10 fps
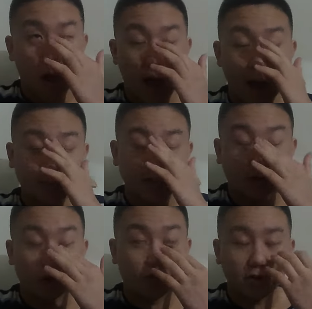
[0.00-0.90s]
Hamza's like the
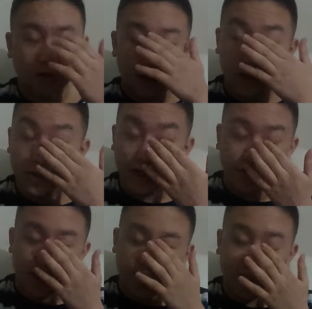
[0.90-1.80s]
older brother,
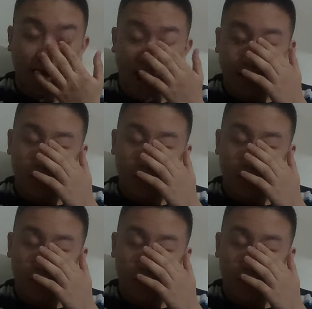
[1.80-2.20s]
Andrew Tate's the dad.